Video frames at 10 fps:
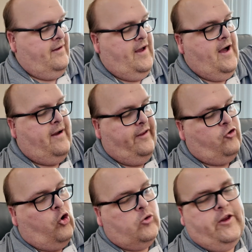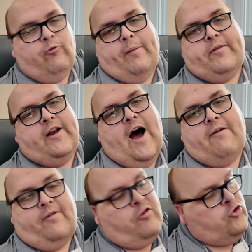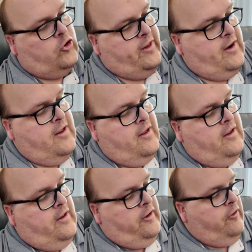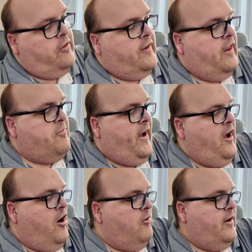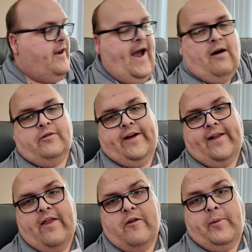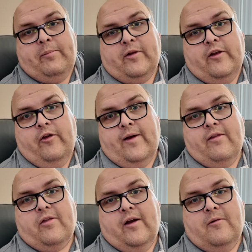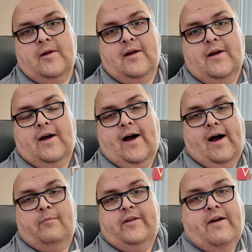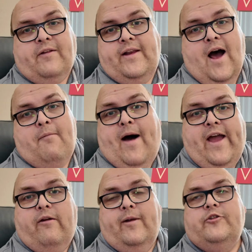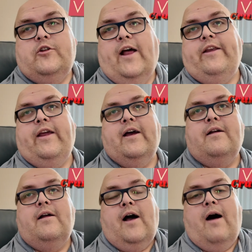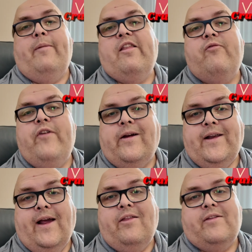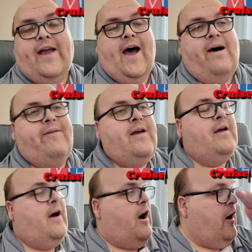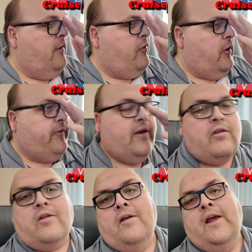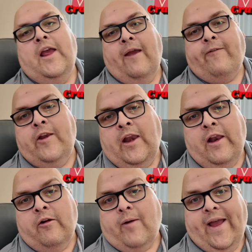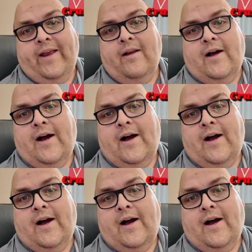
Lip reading: I totally ripped it off and stole it, use it as my own, and now tell other people to do it. So definitely not my original idea, but it's very nice to have a hard surface if you're needing to write.